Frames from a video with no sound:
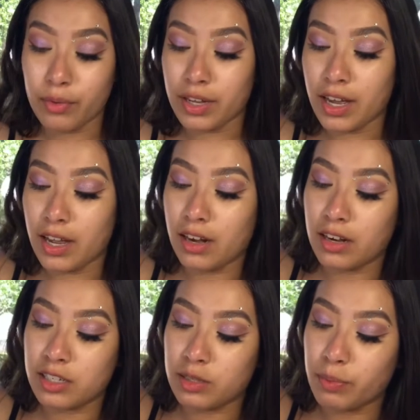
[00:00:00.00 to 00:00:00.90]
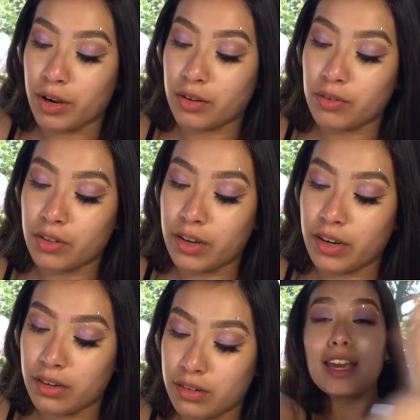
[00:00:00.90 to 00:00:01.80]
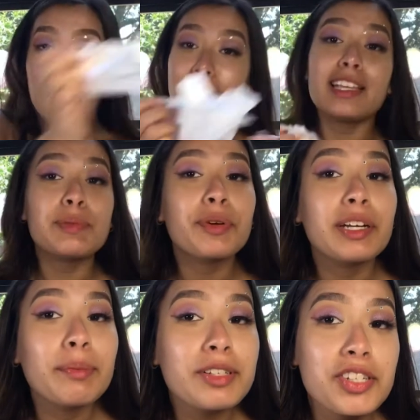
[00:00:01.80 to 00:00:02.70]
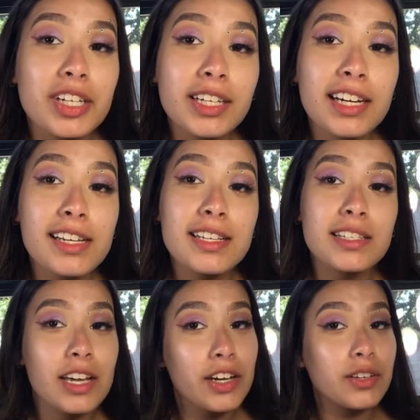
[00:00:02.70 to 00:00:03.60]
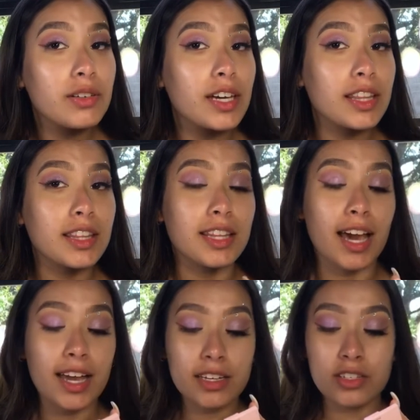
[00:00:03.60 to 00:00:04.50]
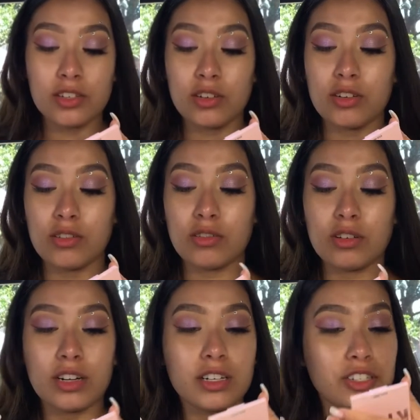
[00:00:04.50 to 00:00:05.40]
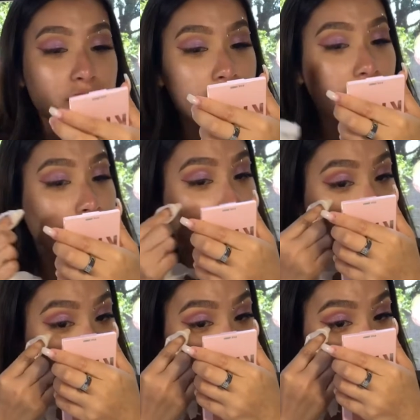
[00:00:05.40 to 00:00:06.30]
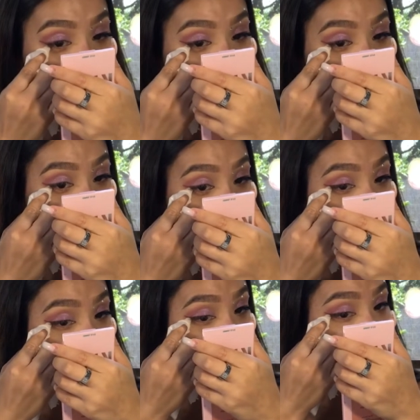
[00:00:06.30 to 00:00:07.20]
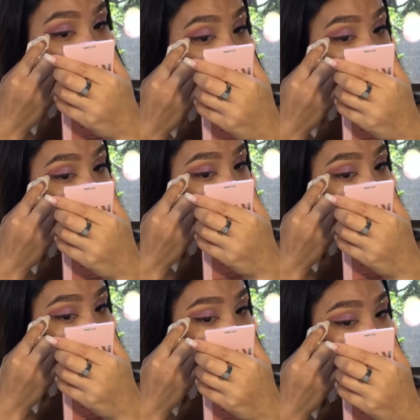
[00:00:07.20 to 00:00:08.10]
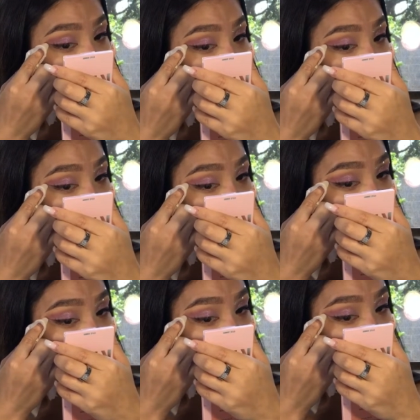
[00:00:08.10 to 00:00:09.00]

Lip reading: we get a lot of sparkle there. And that's pretty much it, guys. That's how you get that. So just taking the wipey and cleaning up the wing like I